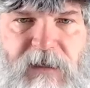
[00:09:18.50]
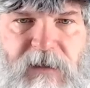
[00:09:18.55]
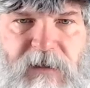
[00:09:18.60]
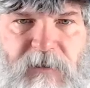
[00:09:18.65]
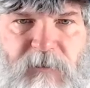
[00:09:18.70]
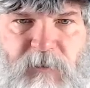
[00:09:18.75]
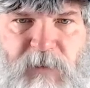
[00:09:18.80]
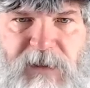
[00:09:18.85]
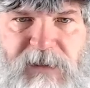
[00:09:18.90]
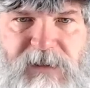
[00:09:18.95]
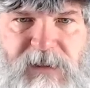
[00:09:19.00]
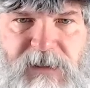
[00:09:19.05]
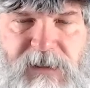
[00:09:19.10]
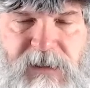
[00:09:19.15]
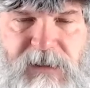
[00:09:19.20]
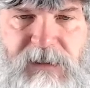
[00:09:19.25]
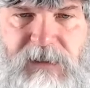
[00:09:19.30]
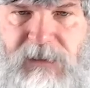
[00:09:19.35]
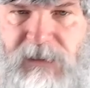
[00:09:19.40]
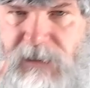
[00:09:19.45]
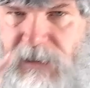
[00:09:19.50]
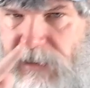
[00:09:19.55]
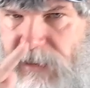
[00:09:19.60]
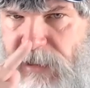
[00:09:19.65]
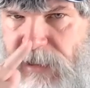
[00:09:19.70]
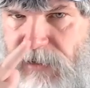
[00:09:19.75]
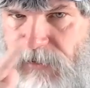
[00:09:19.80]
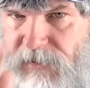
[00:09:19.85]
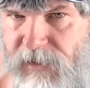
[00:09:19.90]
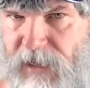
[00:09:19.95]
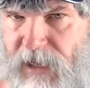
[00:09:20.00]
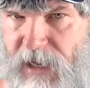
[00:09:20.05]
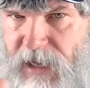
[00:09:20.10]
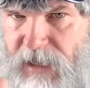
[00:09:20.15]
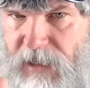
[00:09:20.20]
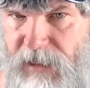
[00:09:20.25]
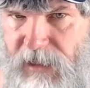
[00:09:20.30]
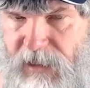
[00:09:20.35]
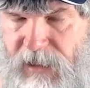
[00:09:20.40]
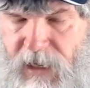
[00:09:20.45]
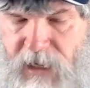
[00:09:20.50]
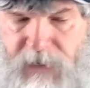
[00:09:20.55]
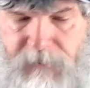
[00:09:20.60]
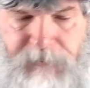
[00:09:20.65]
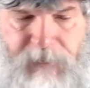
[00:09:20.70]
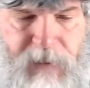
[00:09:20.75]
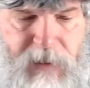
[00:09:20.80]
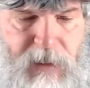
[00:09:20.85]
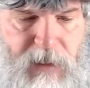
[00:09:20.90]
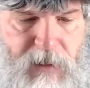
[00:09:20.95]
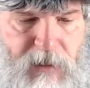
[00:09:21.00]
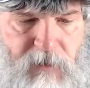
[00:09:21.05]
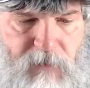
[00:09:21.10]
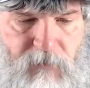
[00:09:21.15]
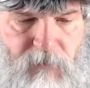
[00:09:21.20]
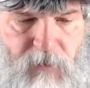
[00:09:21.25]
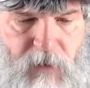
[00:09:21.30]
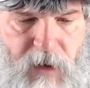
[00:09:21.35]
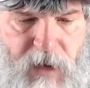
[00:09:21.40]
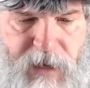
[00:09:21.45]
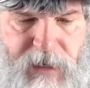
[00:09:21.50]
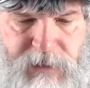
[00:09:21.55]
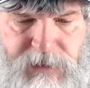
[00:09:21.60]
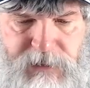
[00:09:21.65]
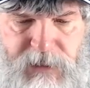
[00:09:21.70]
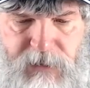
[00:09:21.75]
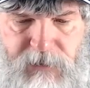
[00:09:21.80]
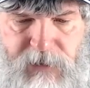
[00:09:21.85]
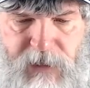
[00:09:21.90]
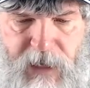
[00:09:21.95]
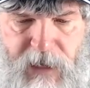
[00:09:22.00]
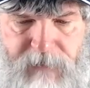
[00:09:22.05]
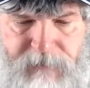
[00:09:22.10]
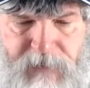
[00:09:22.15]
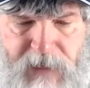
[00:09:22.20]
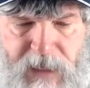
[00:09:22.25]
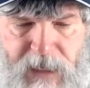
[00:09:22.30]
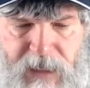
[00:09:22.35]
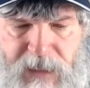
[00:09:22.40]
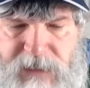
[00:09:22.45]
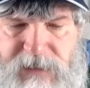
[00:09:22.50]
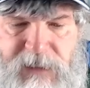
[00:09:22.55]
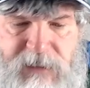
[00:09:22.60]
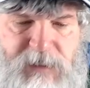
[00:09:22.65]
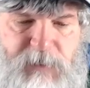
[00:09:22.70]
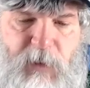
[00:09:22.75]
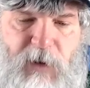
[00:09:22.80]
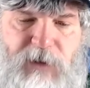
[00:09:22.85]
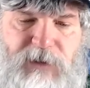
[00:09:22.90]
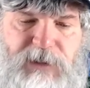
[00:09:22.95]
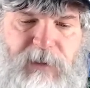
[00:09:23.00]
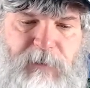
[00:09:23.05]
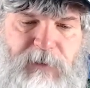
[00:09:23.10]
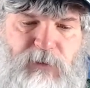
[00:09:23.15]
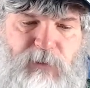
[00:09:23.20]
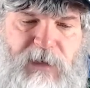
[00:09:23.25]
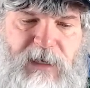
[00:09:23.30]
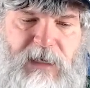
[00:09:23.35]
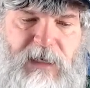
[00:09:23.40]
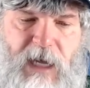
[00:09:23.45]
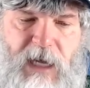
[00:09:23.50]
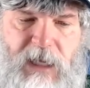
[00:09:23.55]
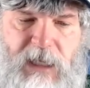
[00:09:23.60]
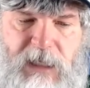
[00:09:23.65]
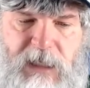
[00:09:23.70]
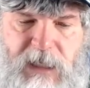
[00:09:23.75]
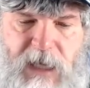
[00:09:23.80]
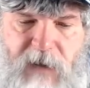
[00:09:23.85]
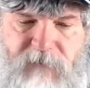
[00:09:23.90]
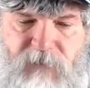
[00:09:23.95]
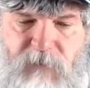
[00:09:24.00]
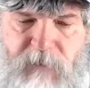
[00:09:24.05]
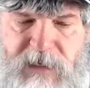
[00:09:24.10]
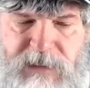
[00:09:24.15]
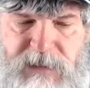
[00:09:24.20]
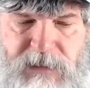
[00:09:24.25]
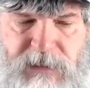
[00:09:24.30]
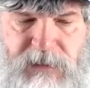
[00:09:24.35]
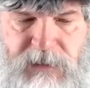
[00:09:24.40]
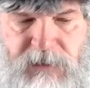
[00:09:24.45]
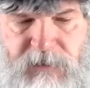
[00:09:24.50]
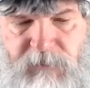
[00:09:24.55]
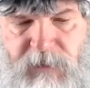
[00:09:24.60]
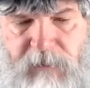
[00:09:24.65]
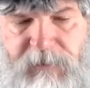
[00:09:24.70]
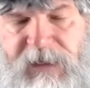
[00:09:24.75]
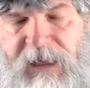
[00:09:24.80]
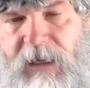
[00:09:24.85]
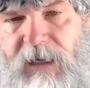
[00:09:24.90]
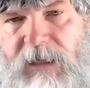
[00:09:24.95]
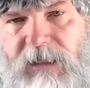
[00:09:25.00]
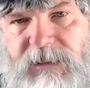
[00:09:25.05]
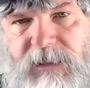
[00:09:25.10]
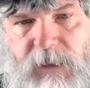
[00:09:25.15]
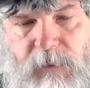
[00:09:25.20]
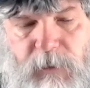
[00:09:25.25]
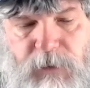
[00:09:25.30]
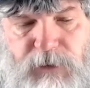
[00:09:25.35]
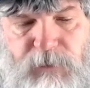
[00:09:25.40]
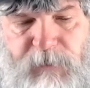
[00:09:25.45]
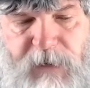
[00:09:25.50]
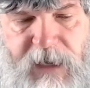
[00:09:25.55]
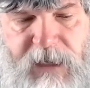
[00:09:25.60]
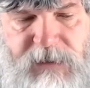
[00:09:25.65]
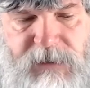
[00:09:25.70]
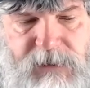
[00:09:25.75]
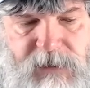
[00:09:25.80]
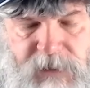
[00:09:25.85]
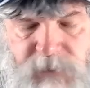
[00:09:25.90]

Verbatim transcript: businesses. Okay, got it. Right. Okay. He said it's a partnership between uh, government, public entities, and commercial banks, as we